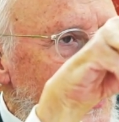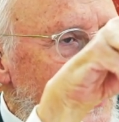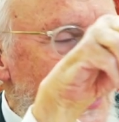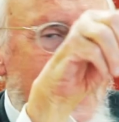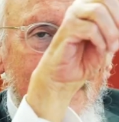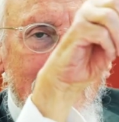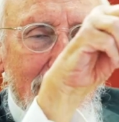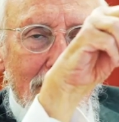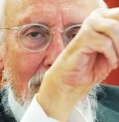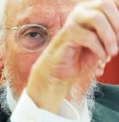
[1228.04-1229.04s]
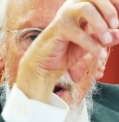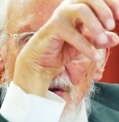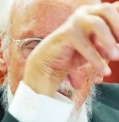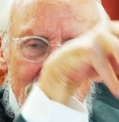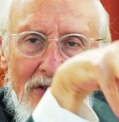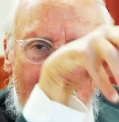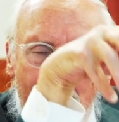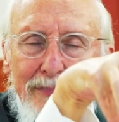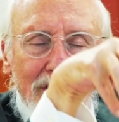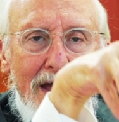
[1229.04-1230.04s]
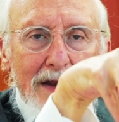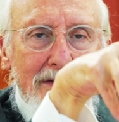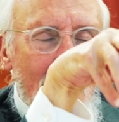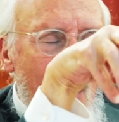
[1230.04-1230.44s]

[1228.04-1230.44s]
One is still obligated to